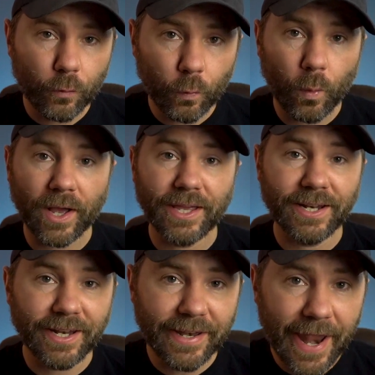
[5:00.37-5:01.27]
right
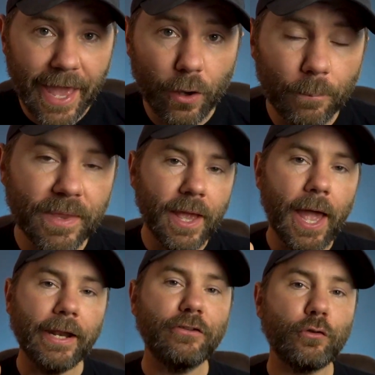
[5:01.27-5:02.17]
now.
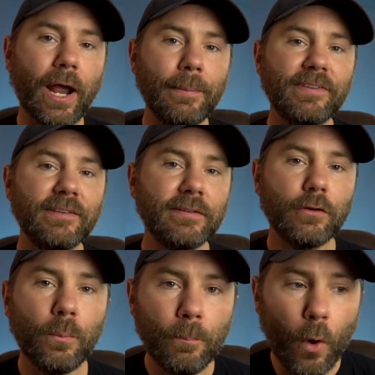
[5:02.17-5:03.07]
And he describes these
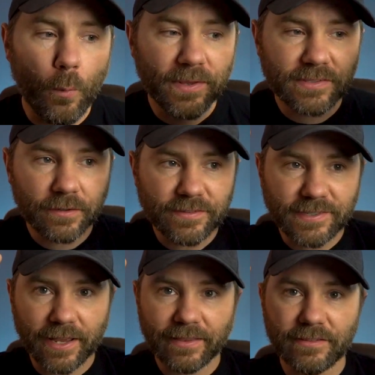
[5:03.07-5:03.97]
little moments of
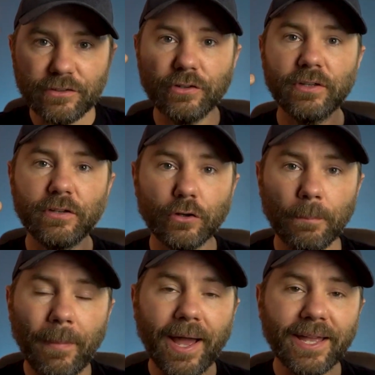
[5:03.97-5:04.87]
silencing your
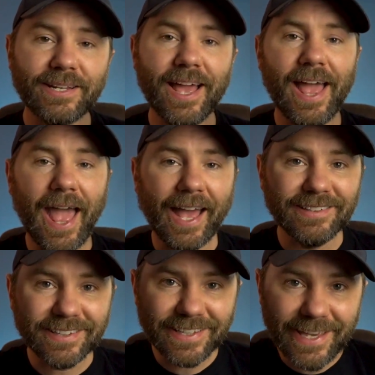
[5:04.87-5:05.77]
mind
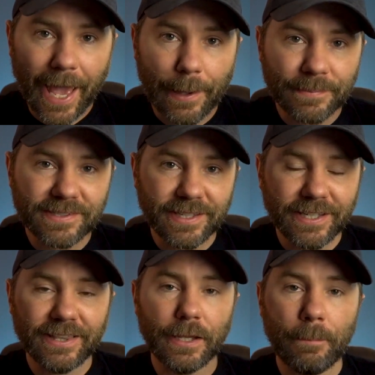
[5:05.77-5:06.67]
as gaps
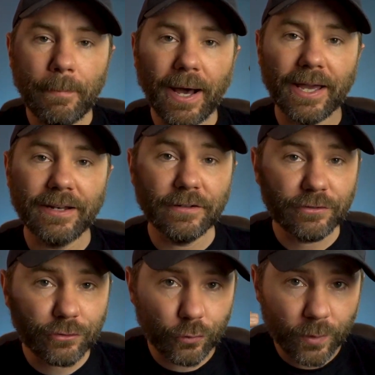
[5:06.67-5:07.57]
in the mind
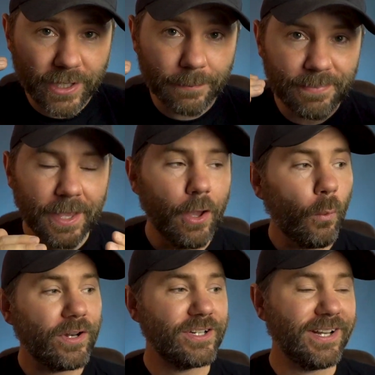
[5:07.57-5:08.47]
stream,
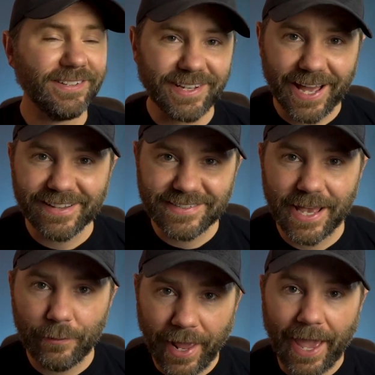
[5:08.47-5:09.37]
which does kind of
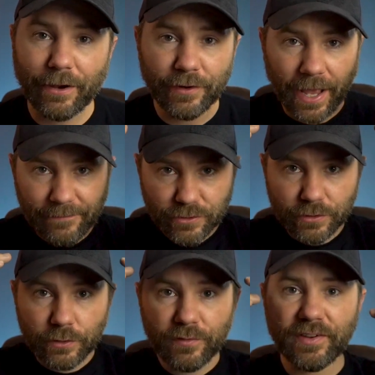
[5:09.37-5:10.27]
sound accurate.
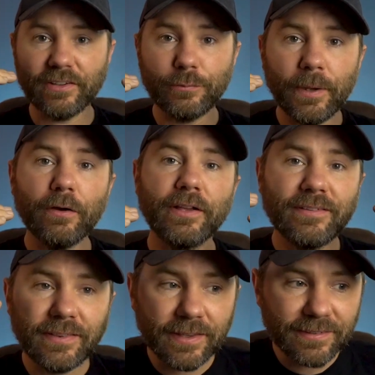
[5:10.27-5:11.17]
After you've
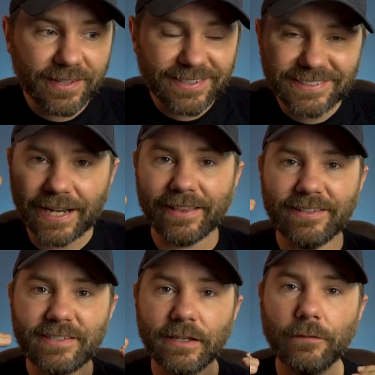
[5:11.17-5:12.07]
experienced this
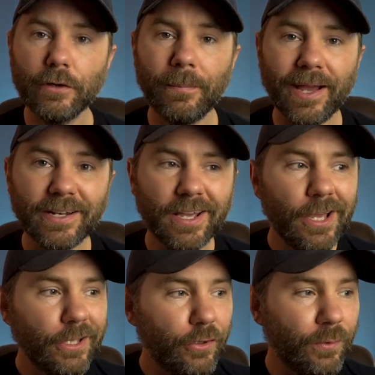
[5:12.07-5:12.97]
silencing of your mind,
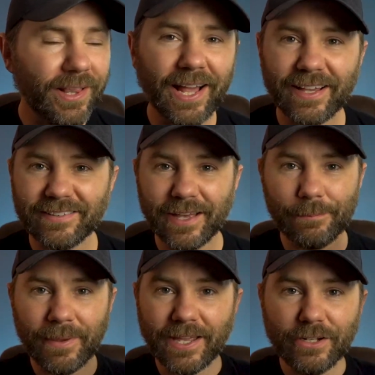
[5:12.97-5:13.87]
you realize
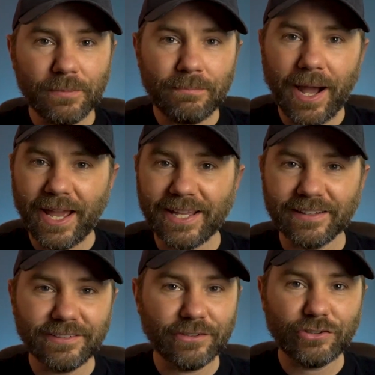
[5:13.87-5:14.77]
that, man, your
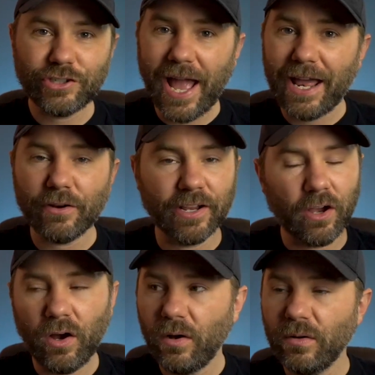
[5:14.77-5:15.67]
mind is just
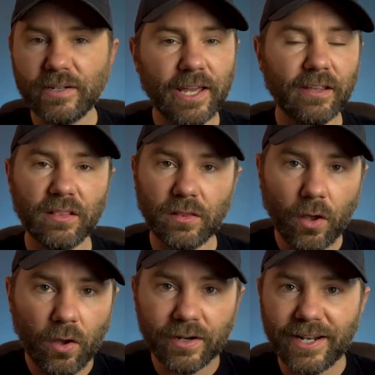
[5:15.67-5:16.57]
chattering all day
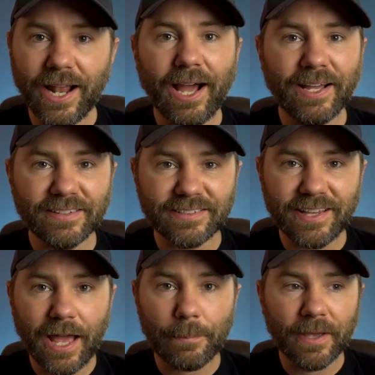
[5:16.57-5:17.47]
long,
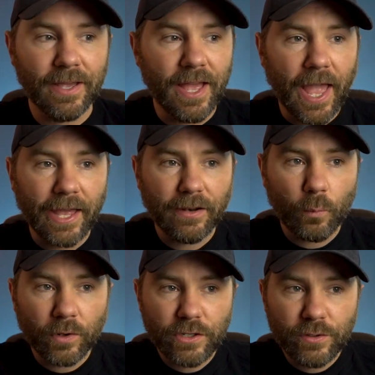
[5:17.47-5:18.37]
non-stop. And
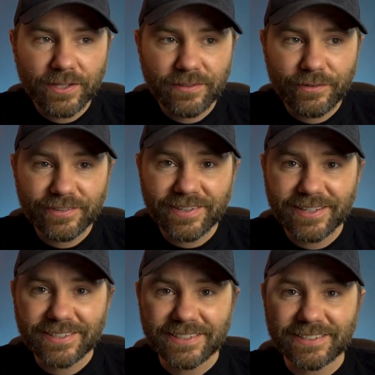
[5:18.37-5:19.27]
when you get to
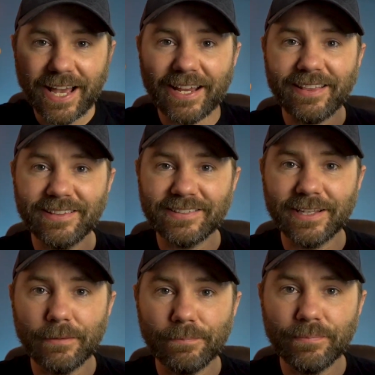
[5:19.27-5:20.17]
just silence
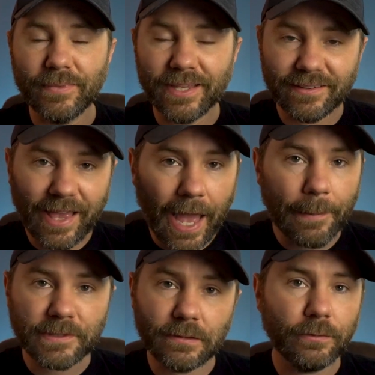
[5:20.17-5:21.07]
it, is
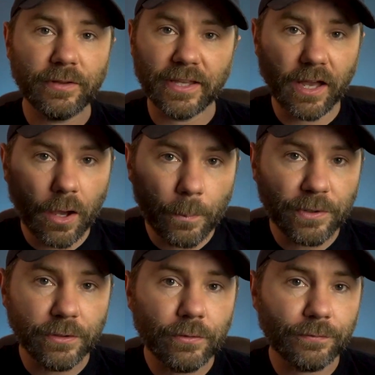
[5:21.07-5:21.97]
absolutely a
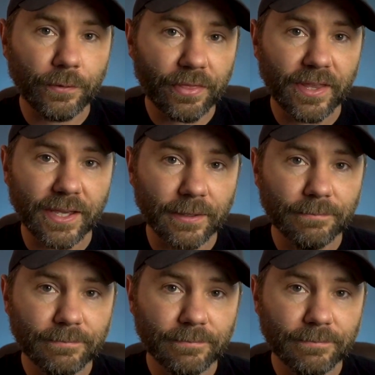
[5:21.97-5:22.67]
beautiful thing.